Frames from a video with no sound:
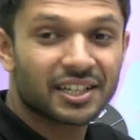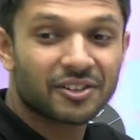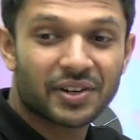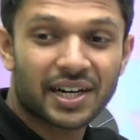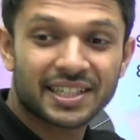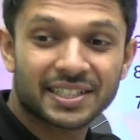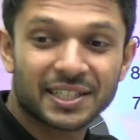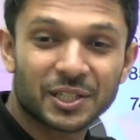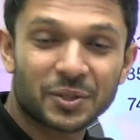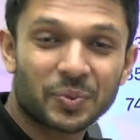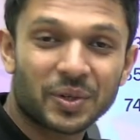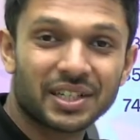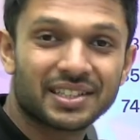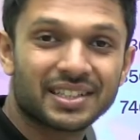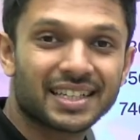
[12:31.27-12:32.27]
the fastest
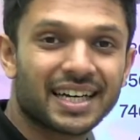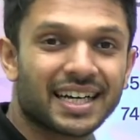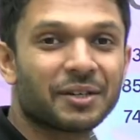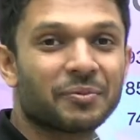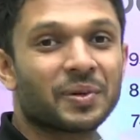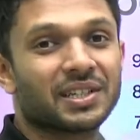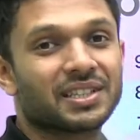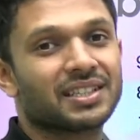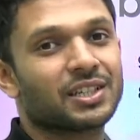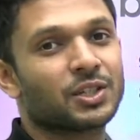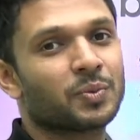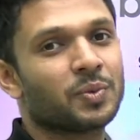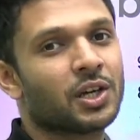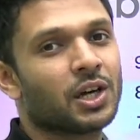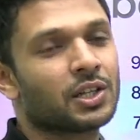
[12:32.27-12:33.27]
person and the
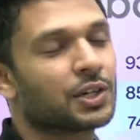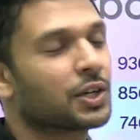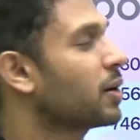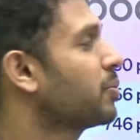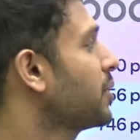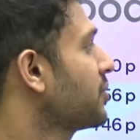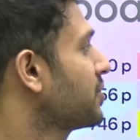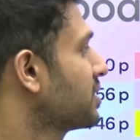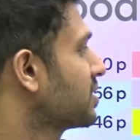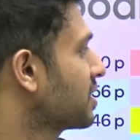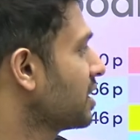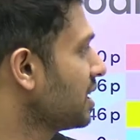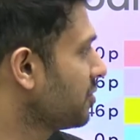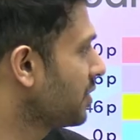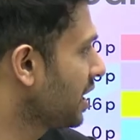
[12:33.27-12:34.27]
person to be on the top of the
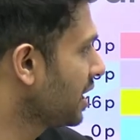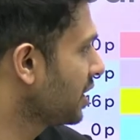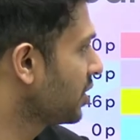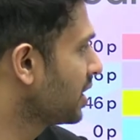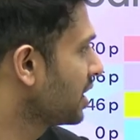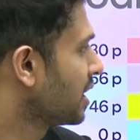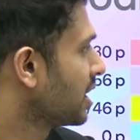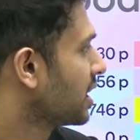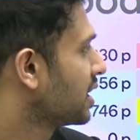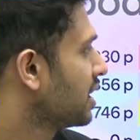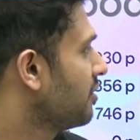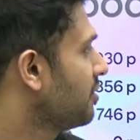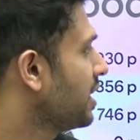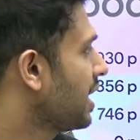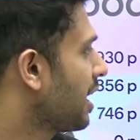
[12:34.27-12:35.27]
screen. Very good.
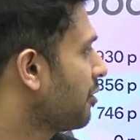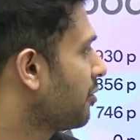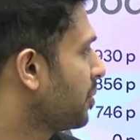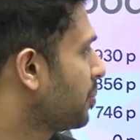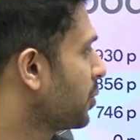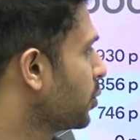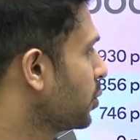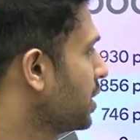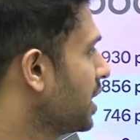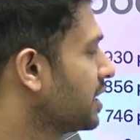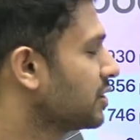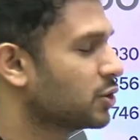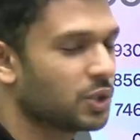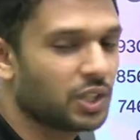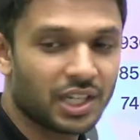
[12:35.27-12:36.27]
Here we have Vipu,
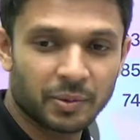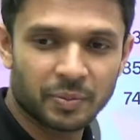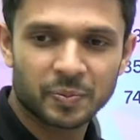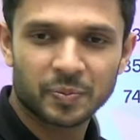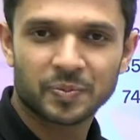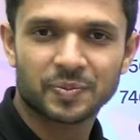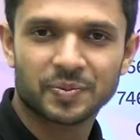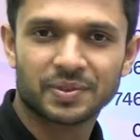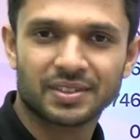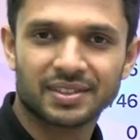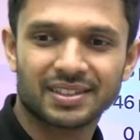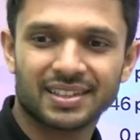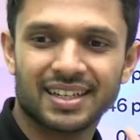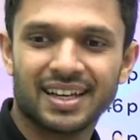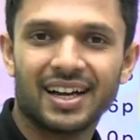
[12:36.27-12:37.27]
then Sudeep.
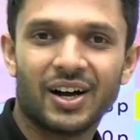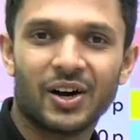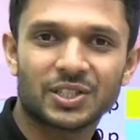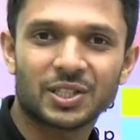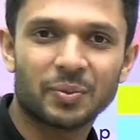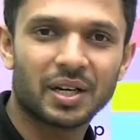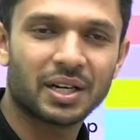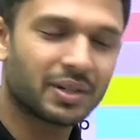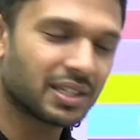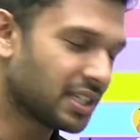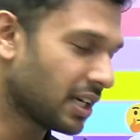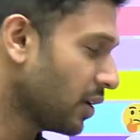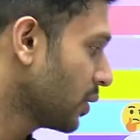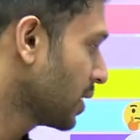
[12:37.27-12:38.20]
Awesome, mera bachcha